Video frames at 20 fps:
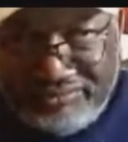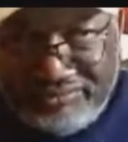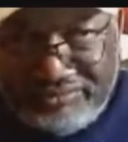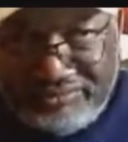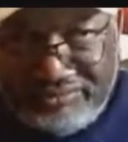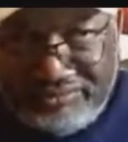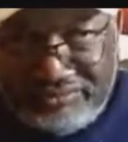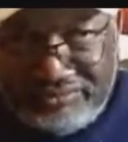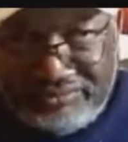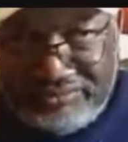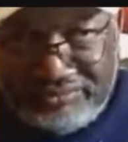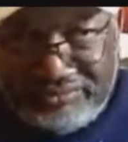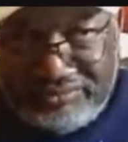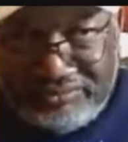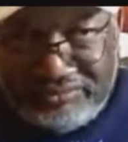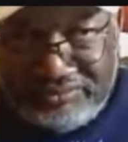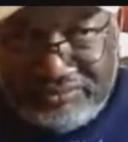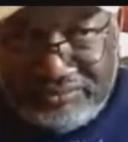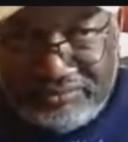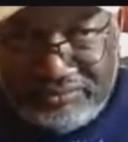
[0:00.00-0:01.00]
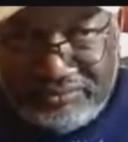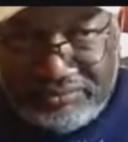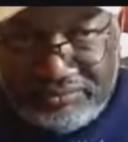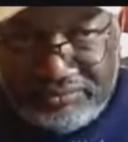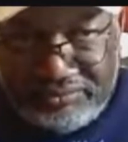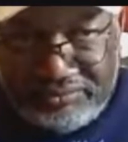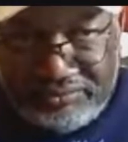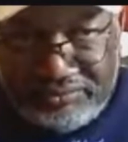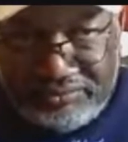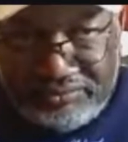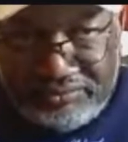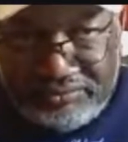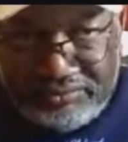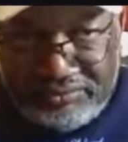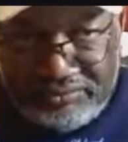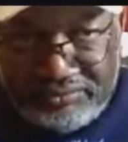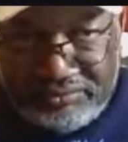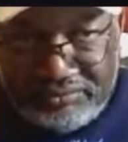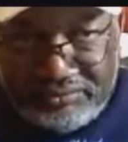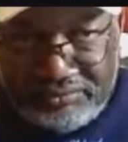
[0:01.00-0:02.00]

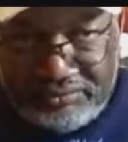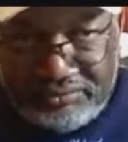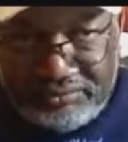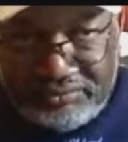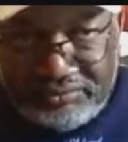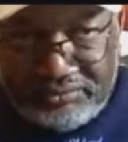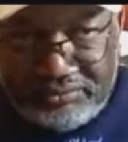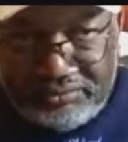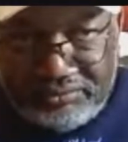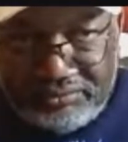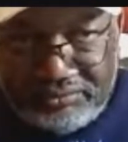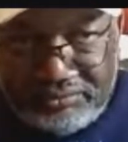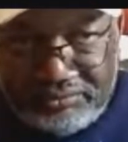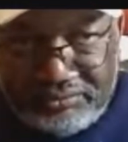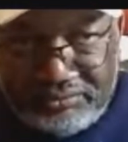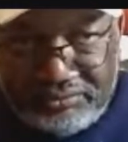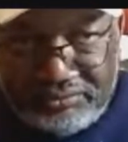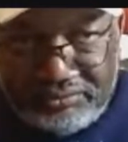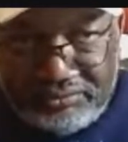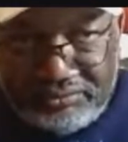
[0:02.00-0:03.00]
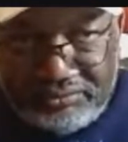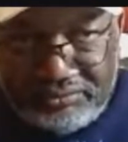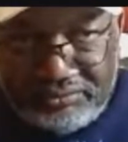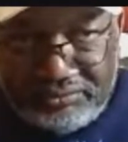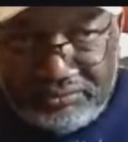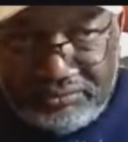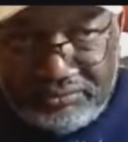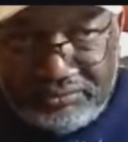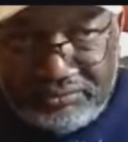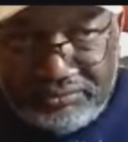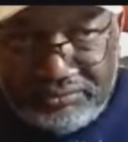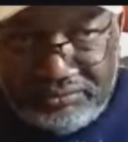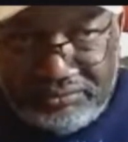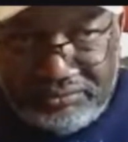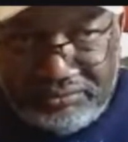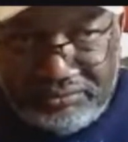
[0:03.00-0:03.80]
(silent)